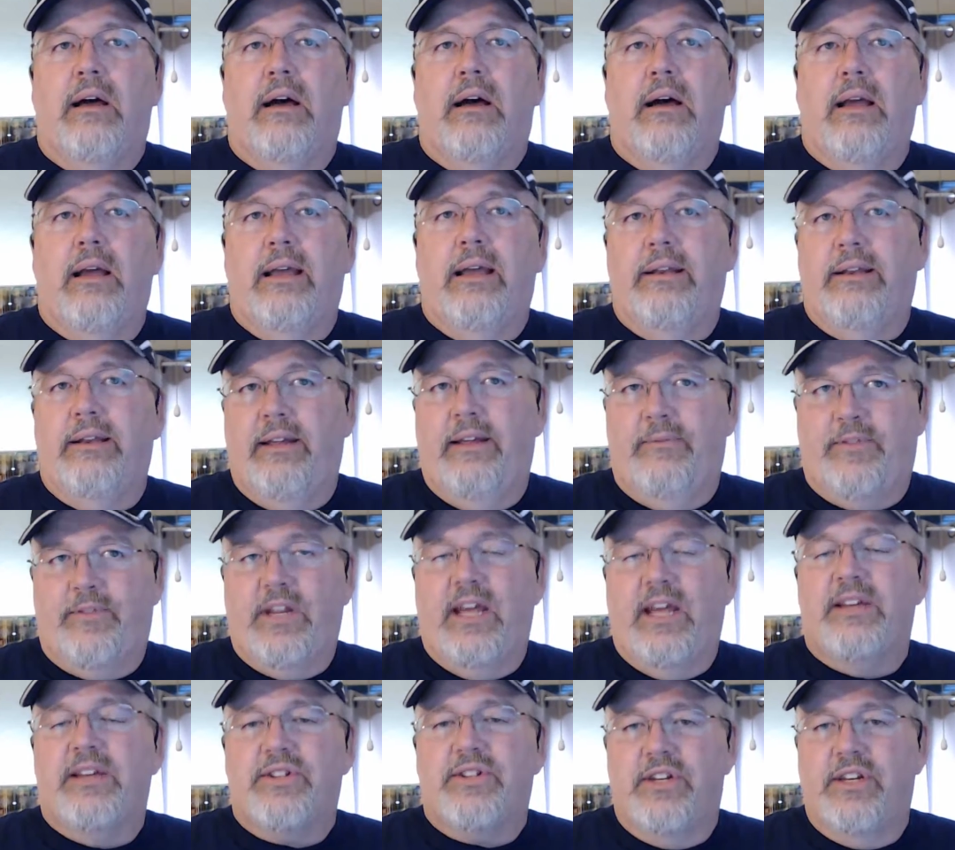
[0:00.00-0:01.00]
and they've
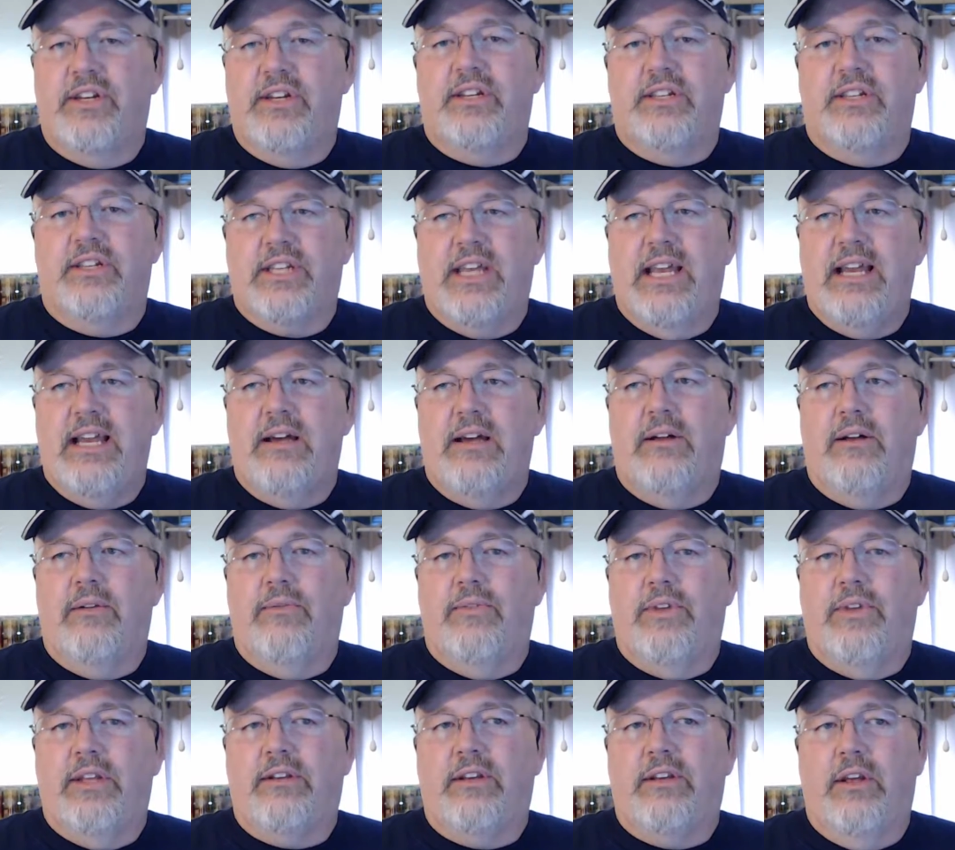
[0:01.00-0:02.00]
tested this out,
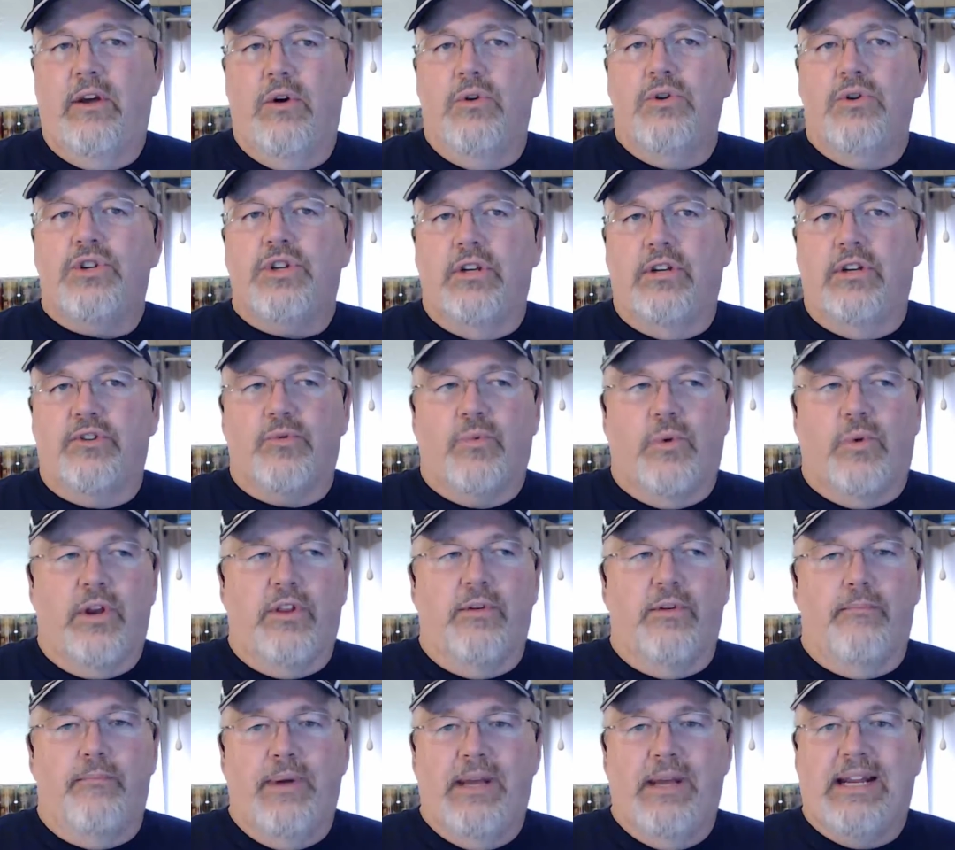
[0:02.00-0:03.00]
that the ocean is one of the
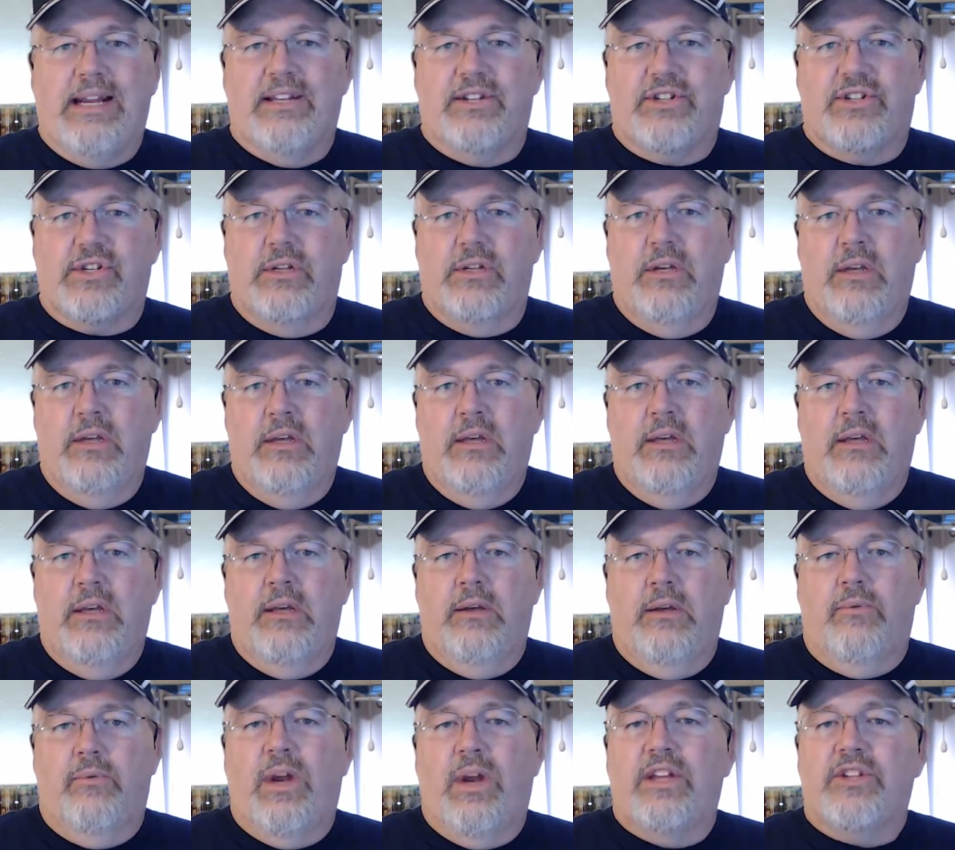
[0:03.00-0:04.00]
biggest
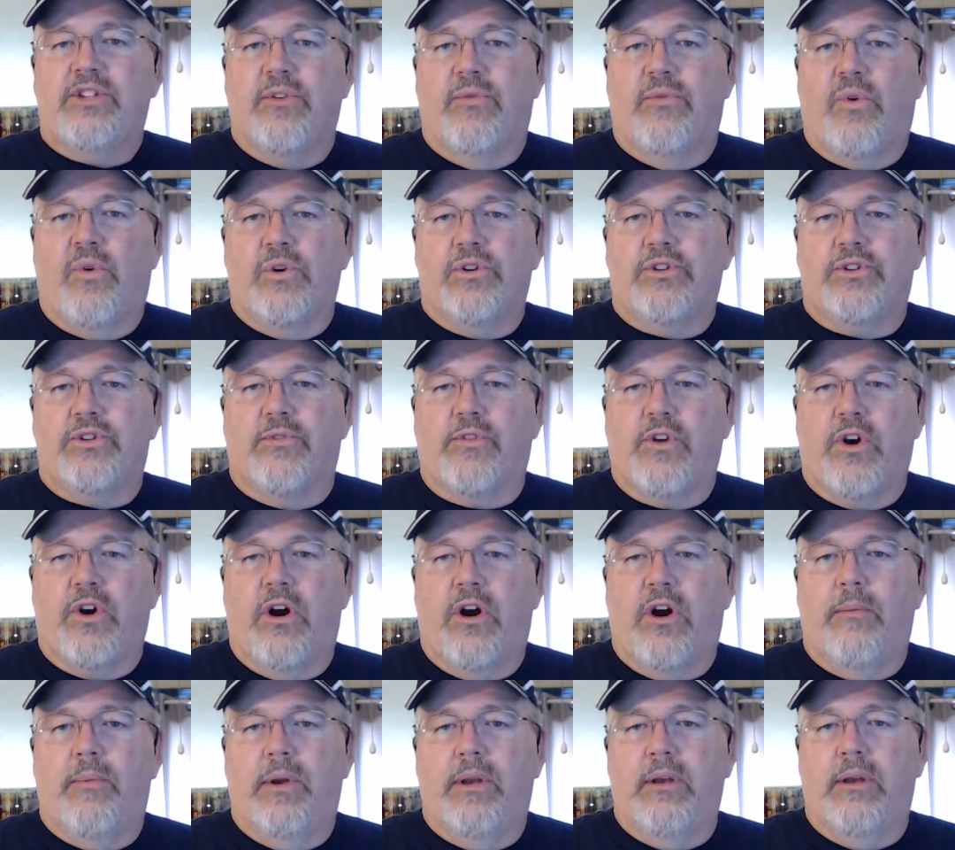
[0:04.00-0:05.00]
reservoirs of
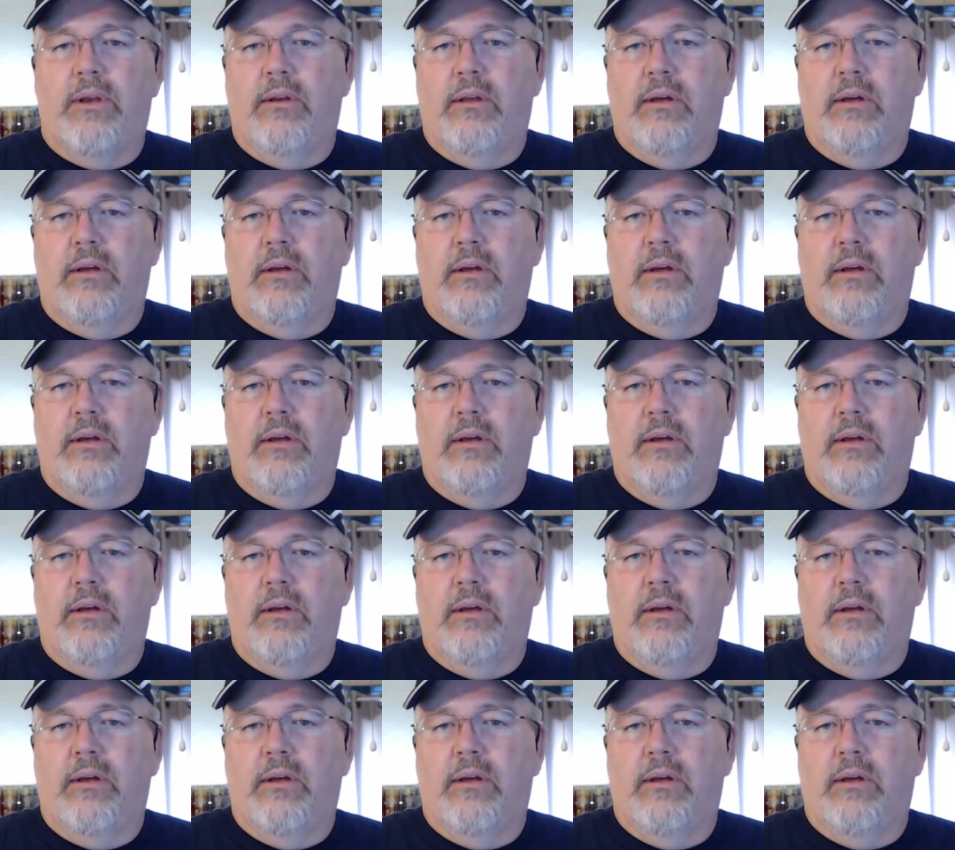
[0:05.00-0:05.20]
carbon